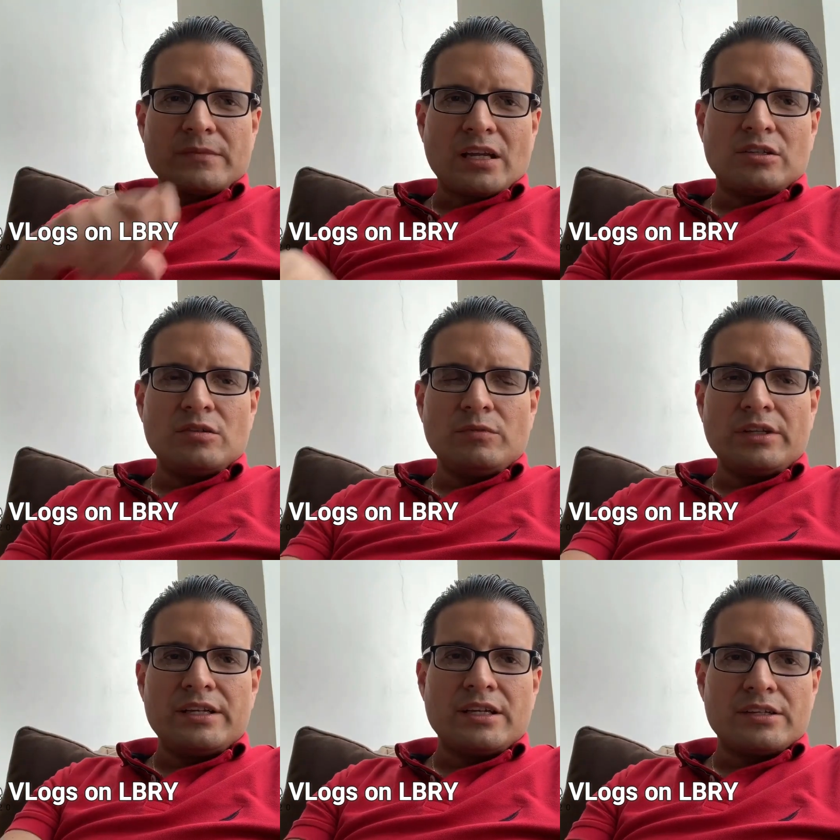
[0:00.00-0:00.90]

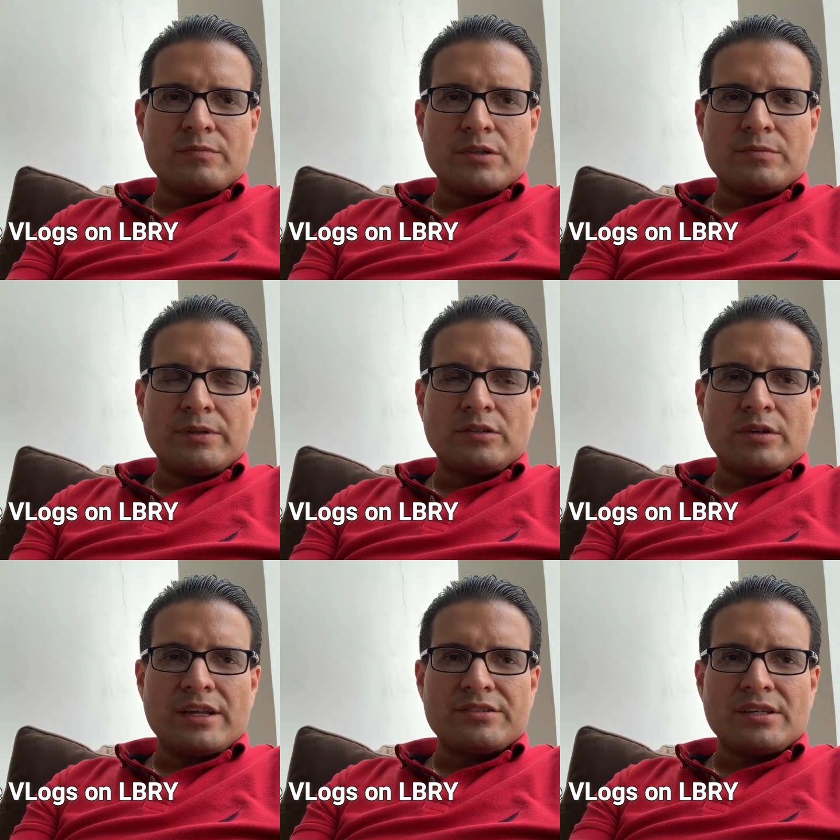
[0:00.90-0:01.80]
accumulating as much
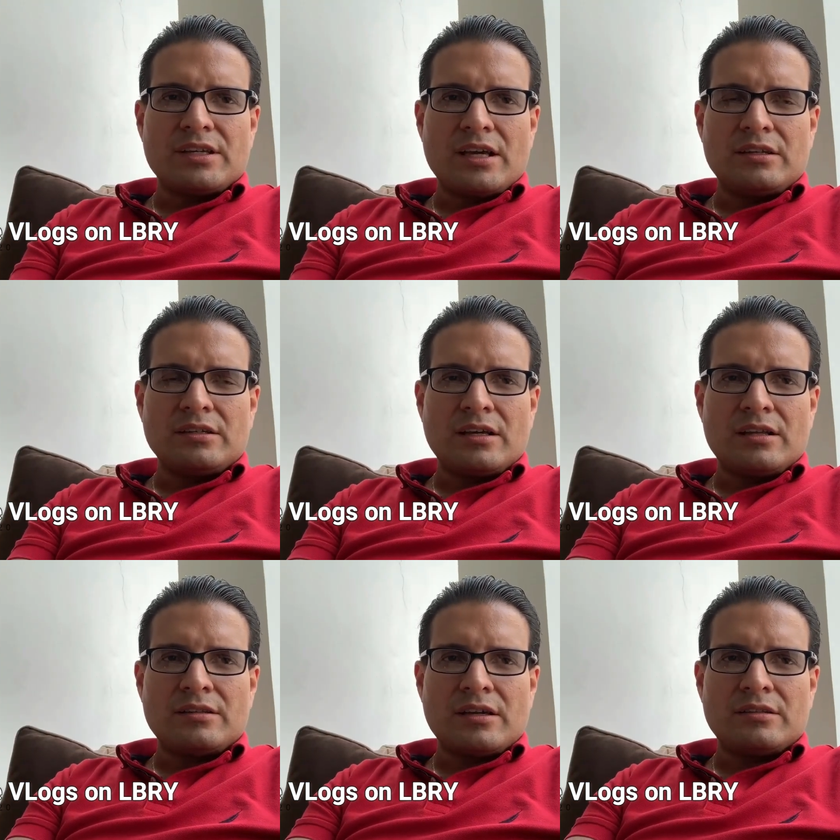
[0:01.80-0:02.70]
Bitcoin as they can,
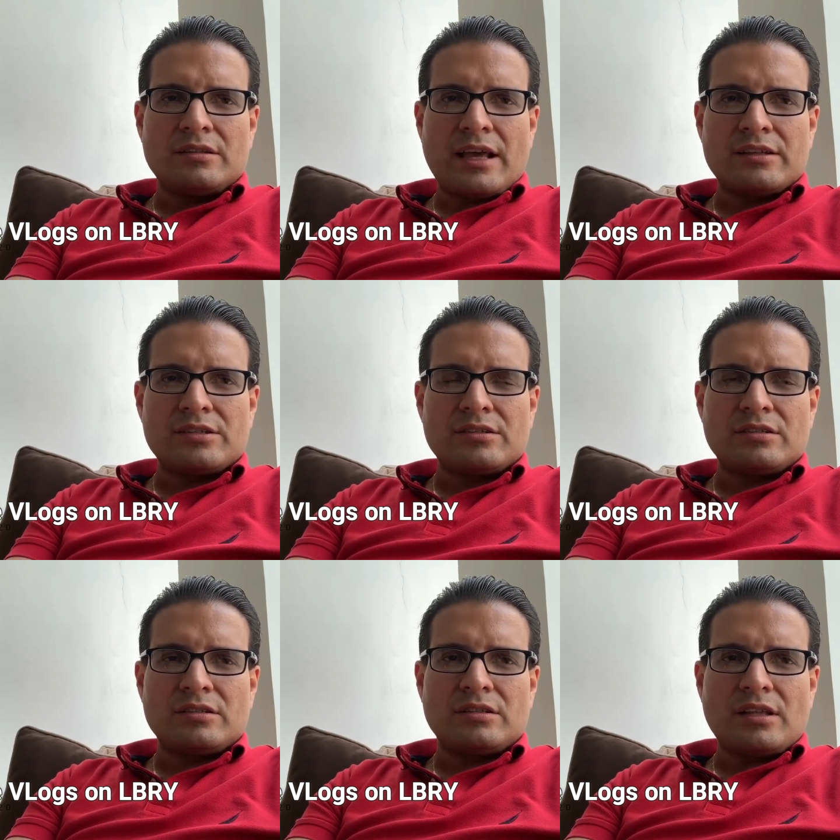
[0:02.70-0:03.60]
and then that's
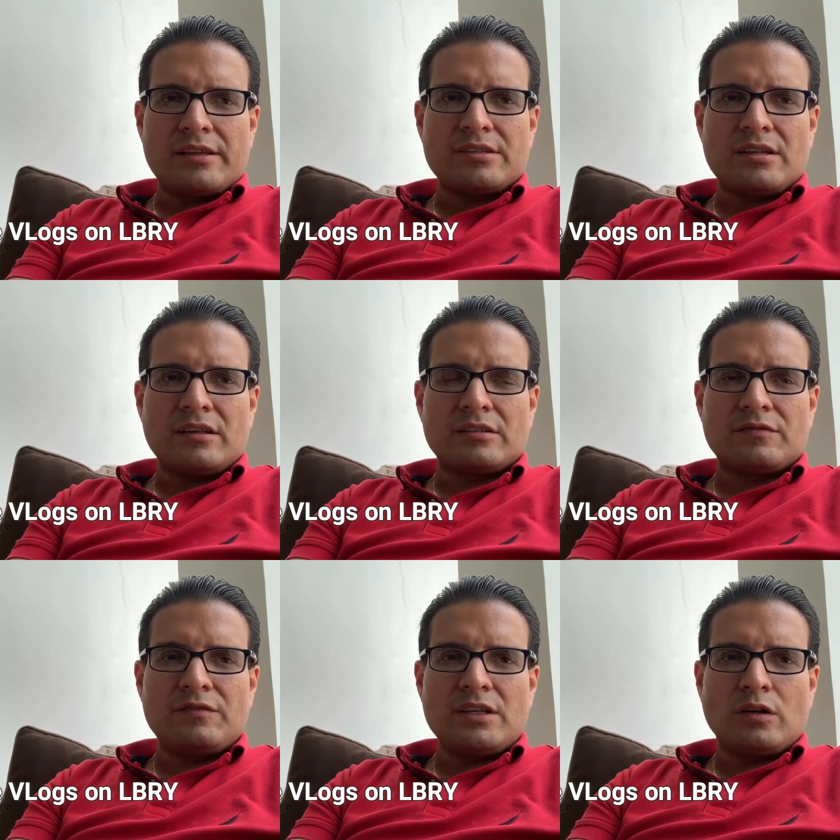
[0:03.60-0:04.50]
the next
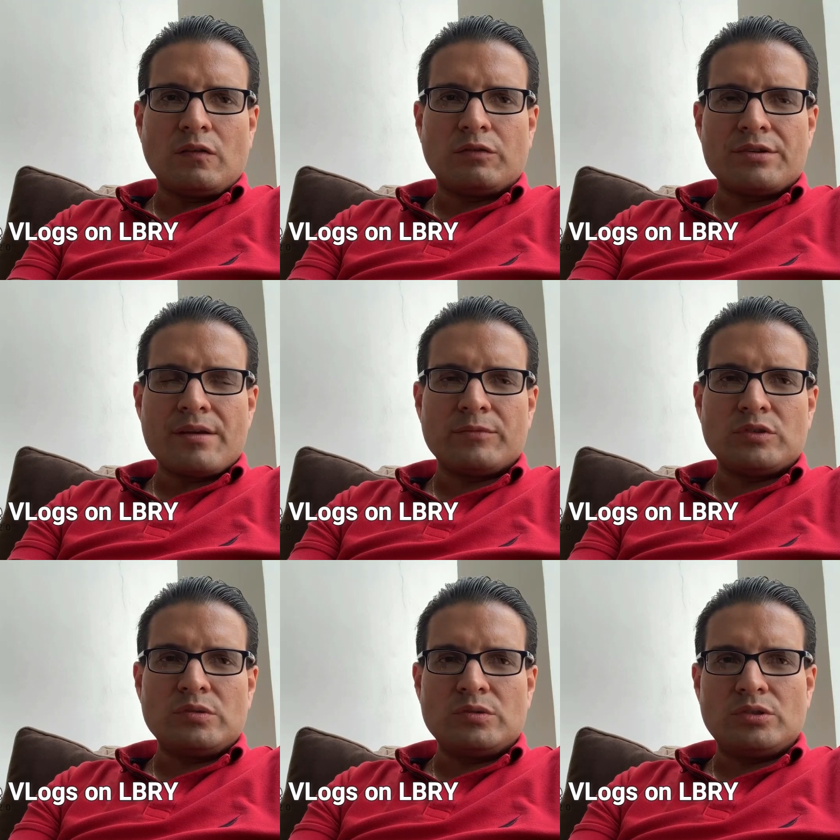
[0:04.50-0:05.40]
vehicle for them
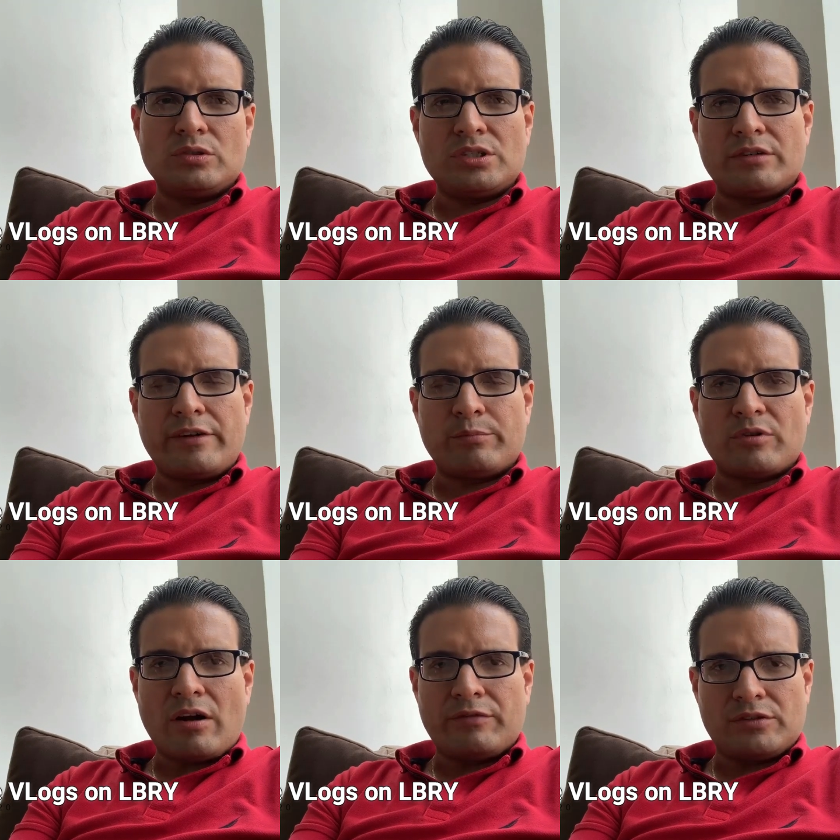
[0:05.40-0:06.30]
to generate
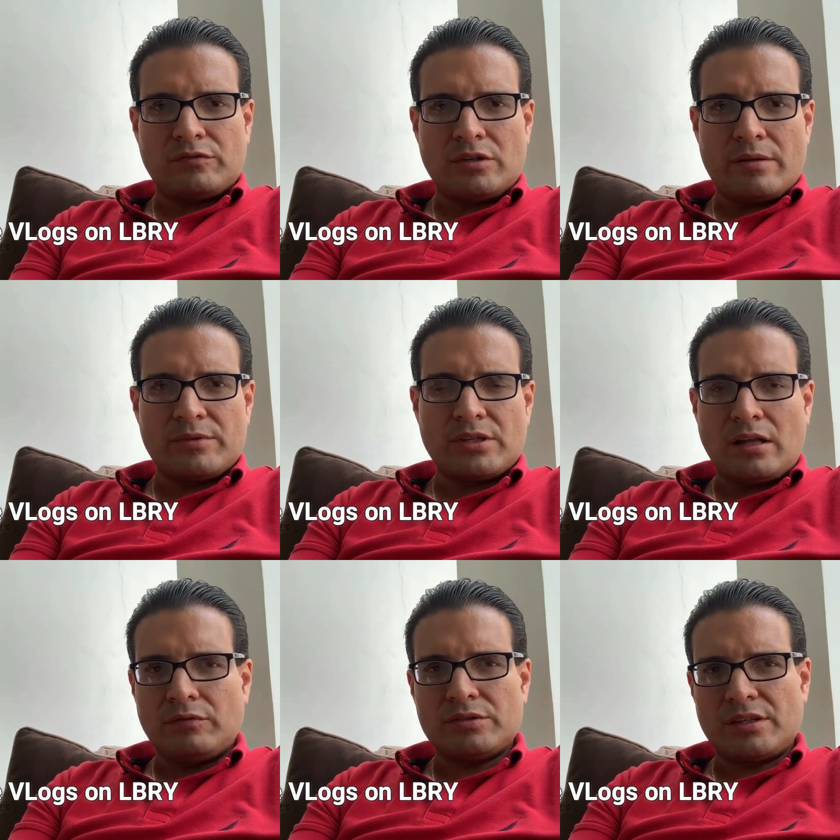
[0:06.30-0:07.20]
profits for
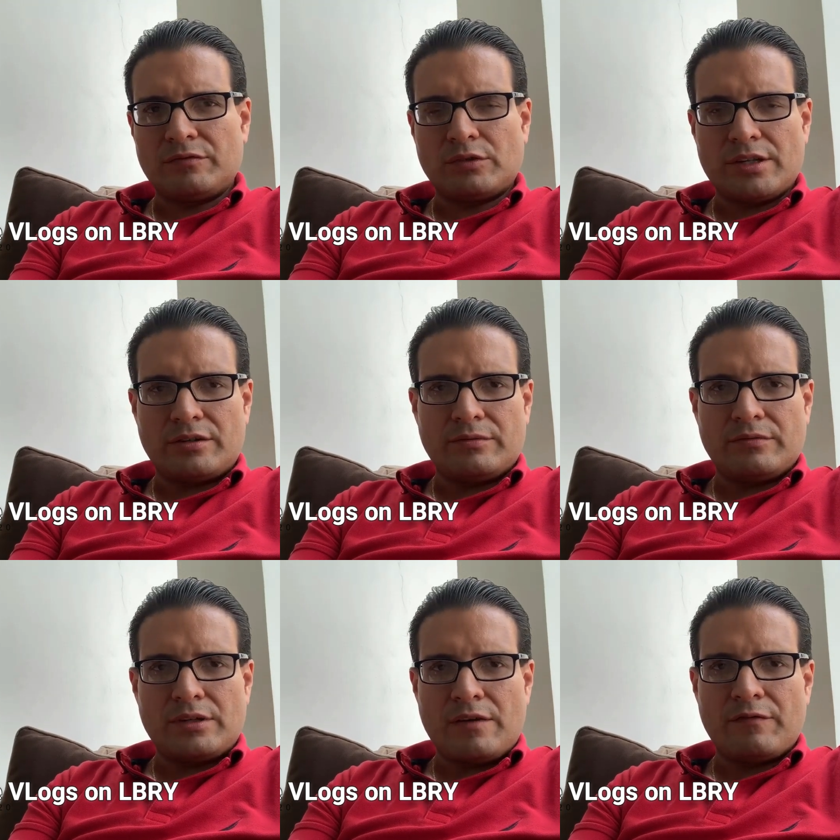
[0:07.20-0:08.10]
themselves and for their
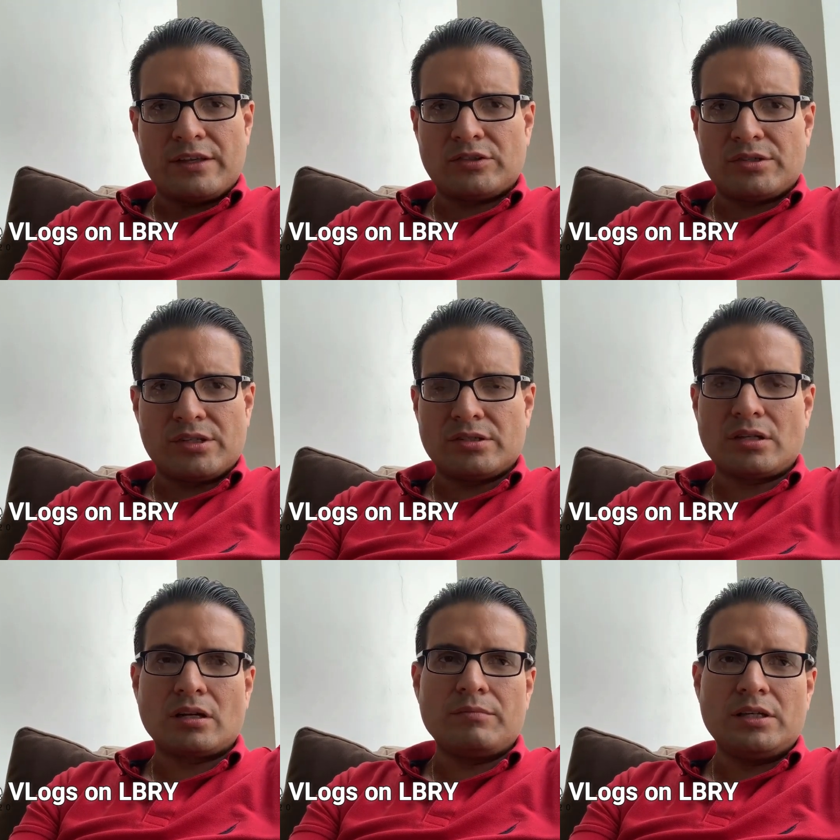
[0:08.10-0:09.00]
investors. It's not
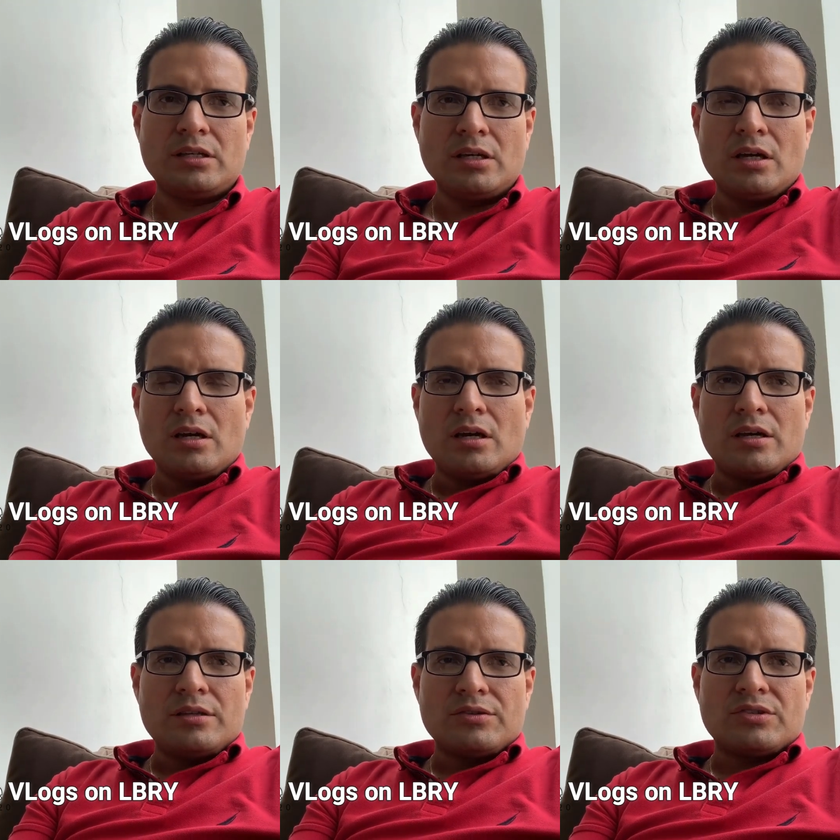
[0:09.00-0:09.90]
gonna be
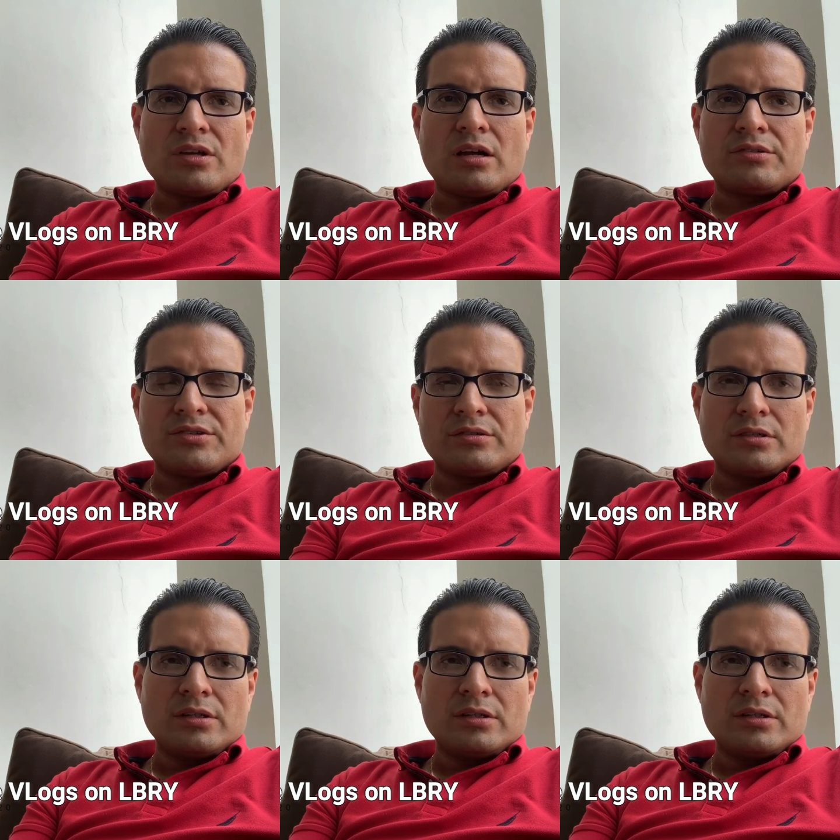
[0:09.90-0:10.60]
in stocks,